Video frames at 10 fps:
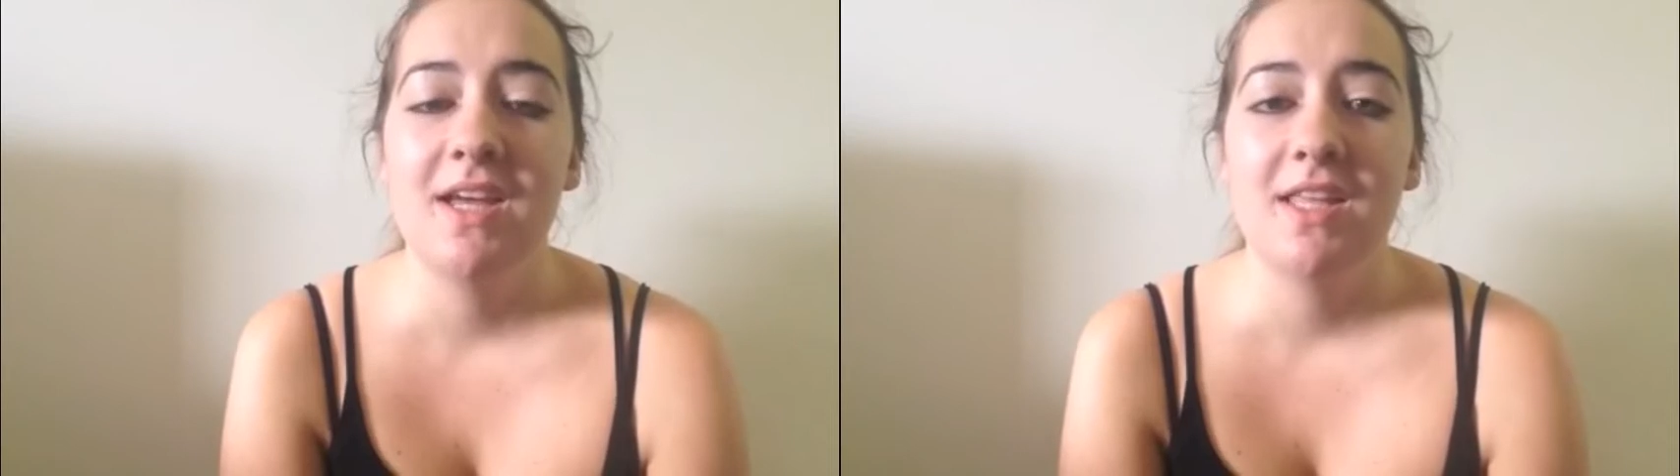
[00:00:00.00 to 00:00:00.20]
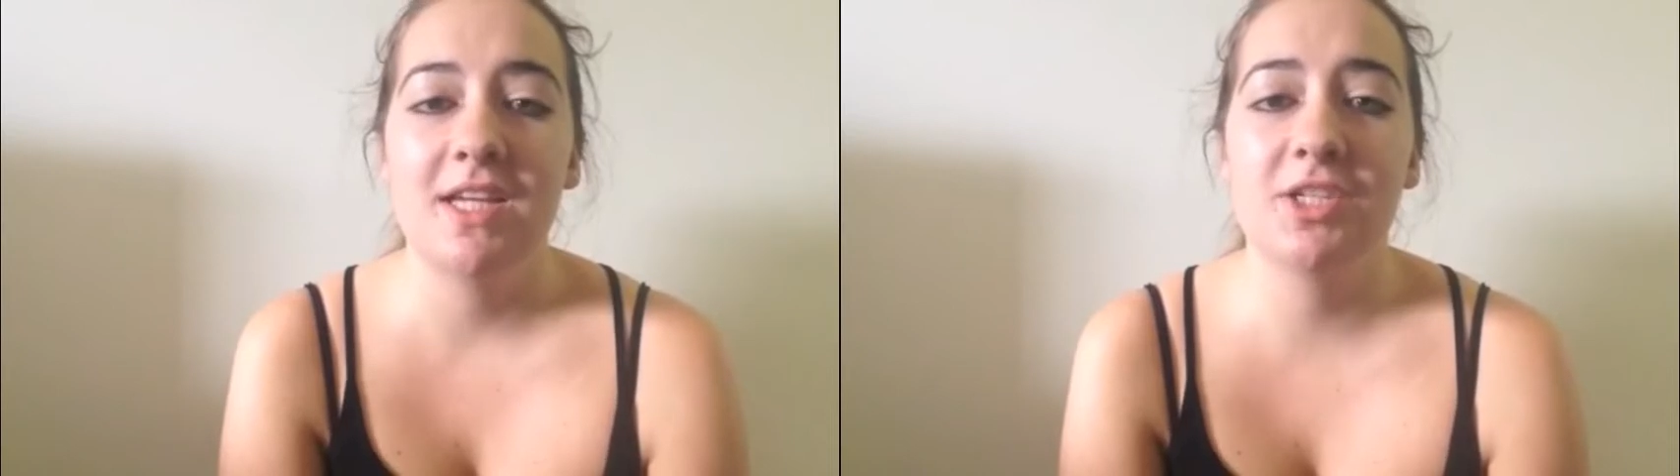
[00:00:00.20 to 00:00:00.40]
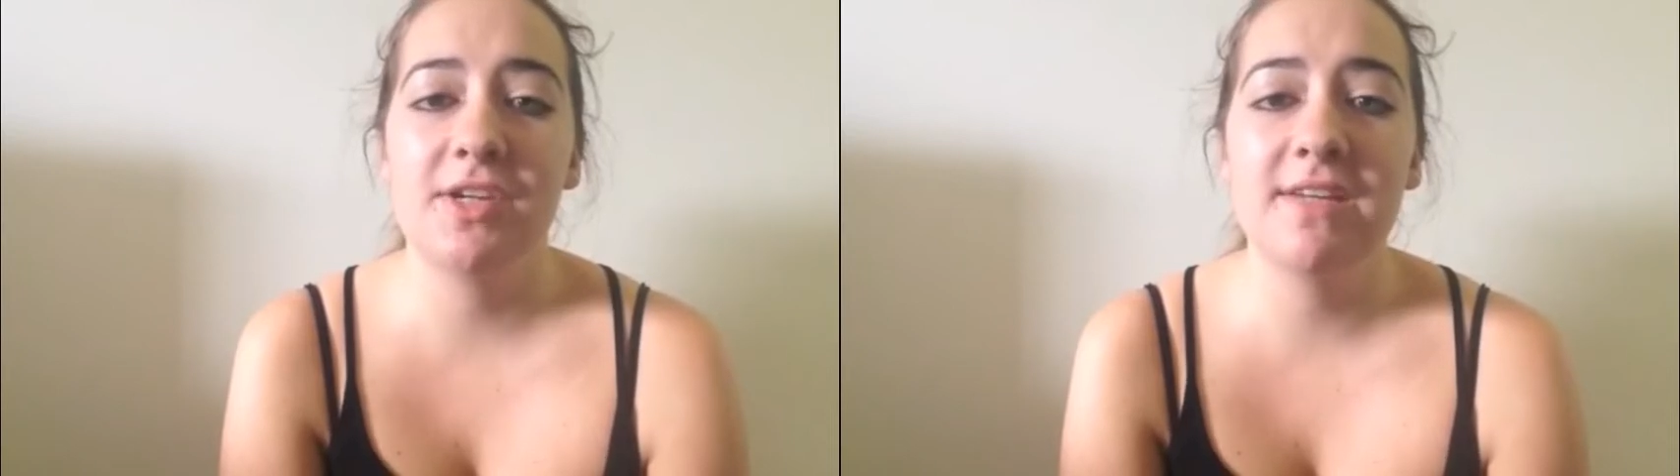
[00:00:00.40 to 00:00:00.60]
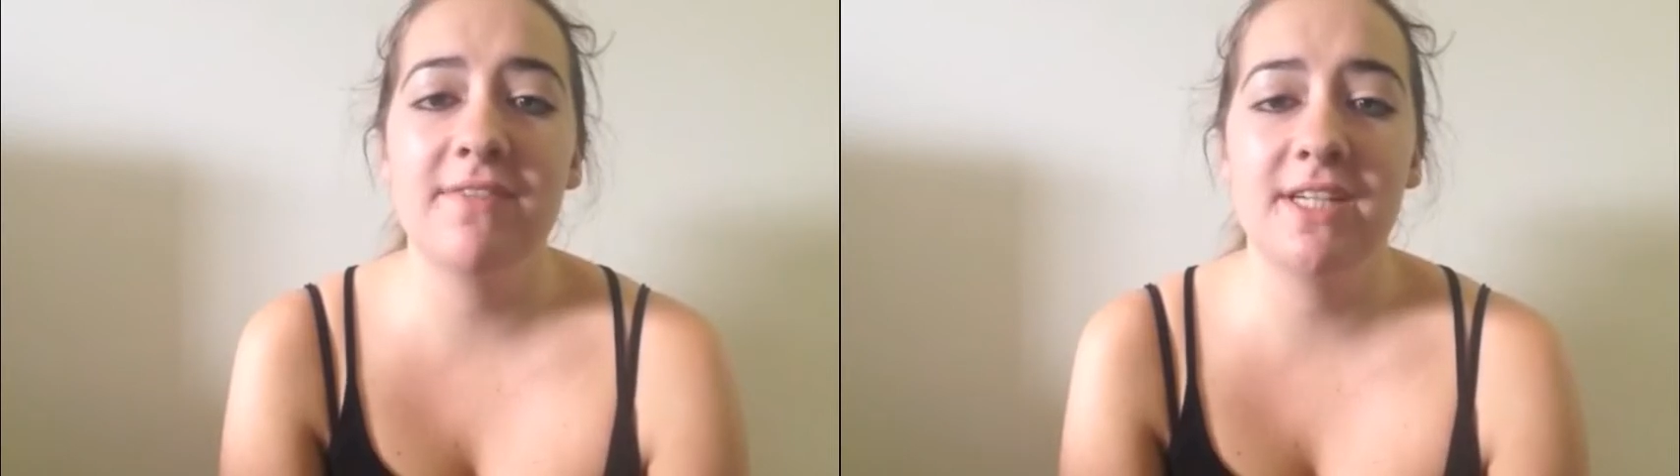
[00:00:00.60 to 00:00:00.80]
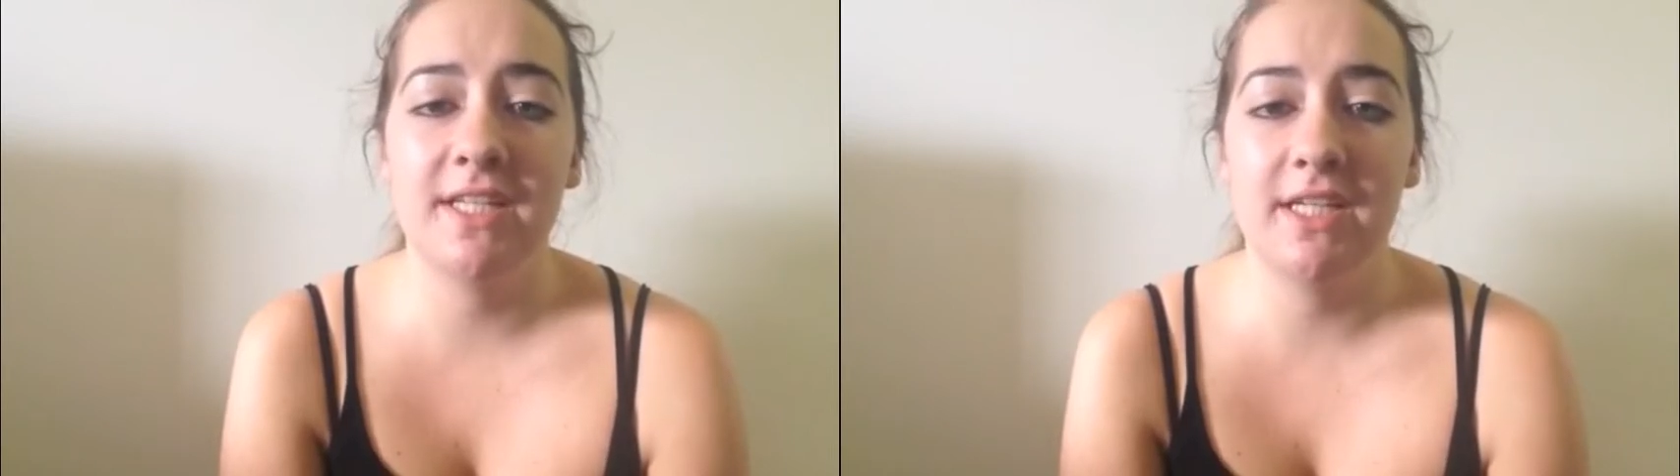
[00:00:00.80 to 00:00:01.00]
The Australian
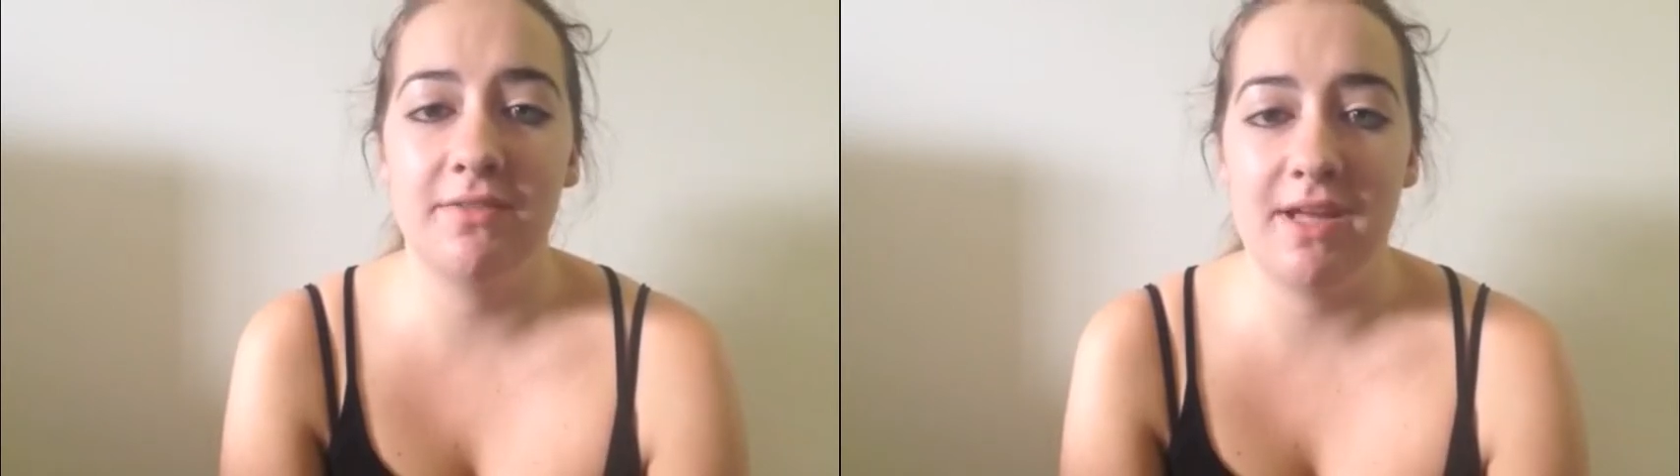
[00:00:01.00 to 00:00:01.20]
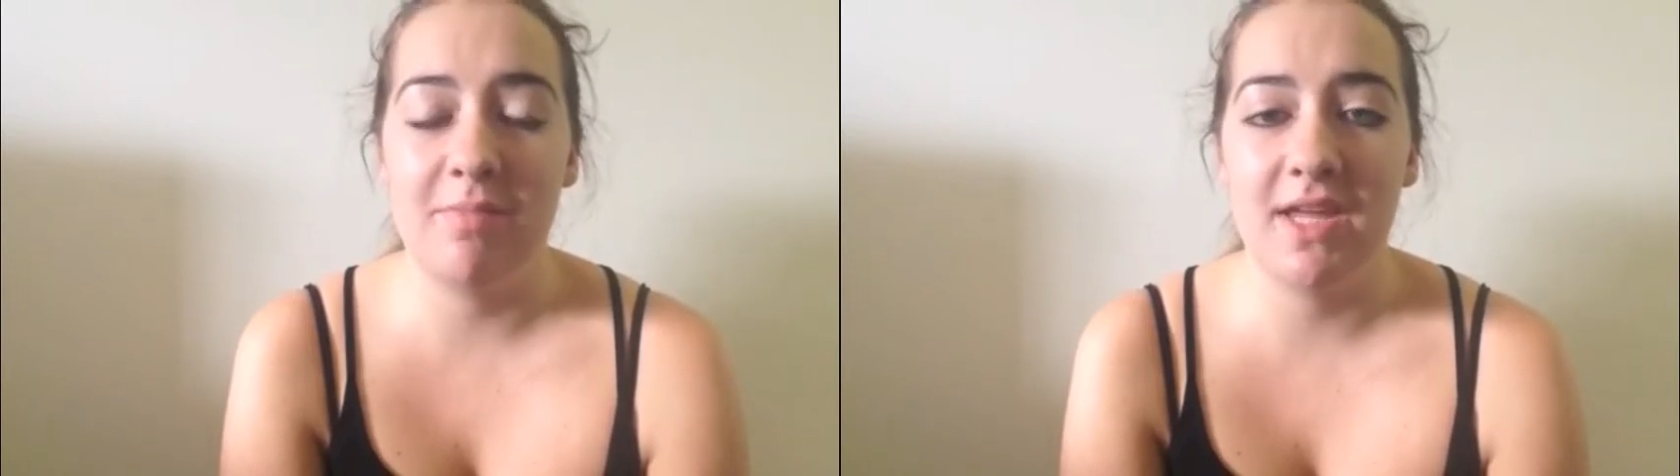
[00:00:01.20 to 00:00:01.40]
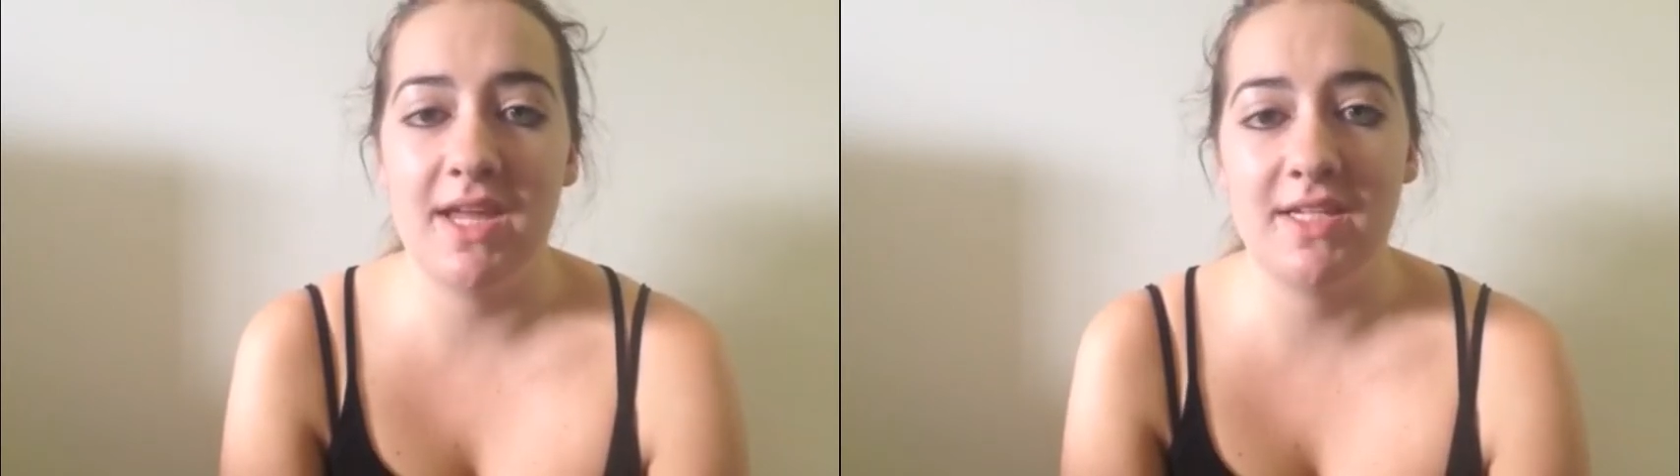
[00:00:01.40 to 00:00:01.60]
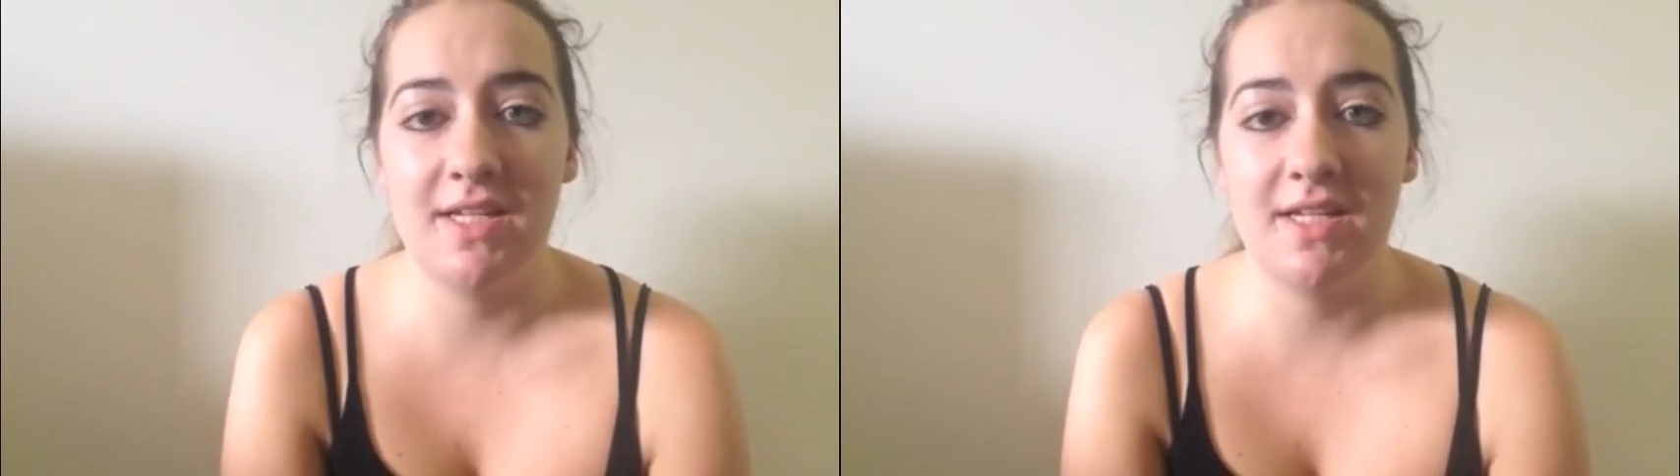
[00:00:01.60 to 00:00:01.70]
fertility rate began to